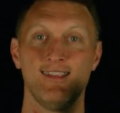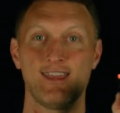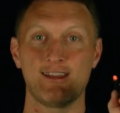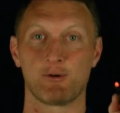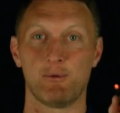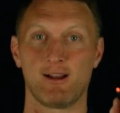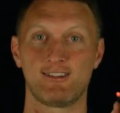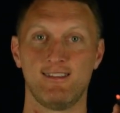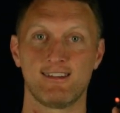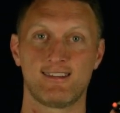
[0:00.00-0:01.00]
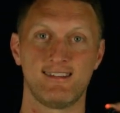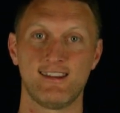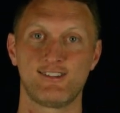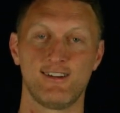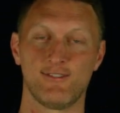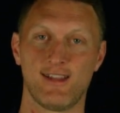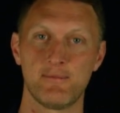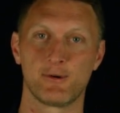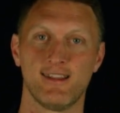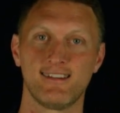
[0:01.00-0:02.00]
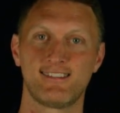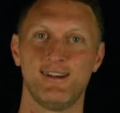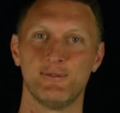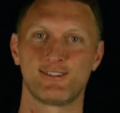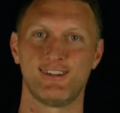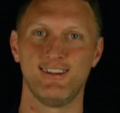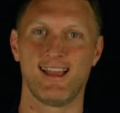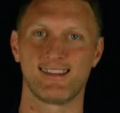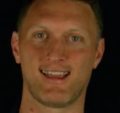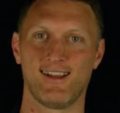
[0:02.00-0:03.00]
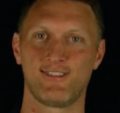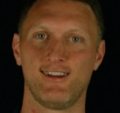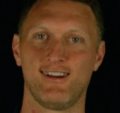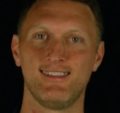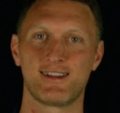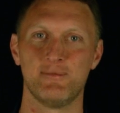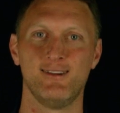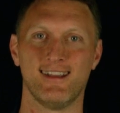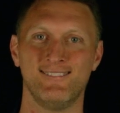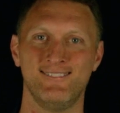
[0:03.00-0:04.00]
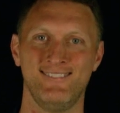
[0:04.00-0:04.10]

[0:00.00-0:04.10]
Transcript: Thanks for watching this edition of Lightboard Lesson, and we'll see you guys out there in the community.